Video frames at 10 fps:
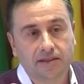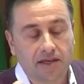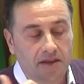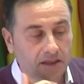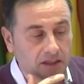
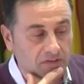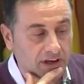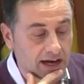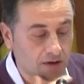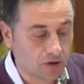There's
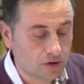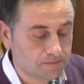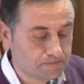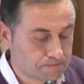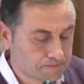no
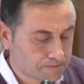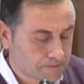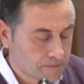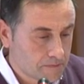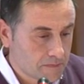point
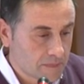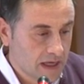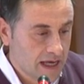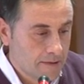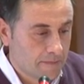in an
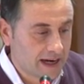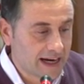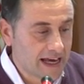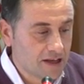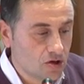initiative to be
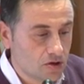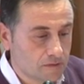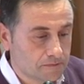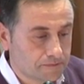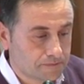made
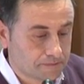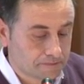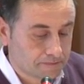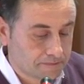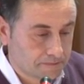if there's
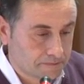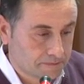no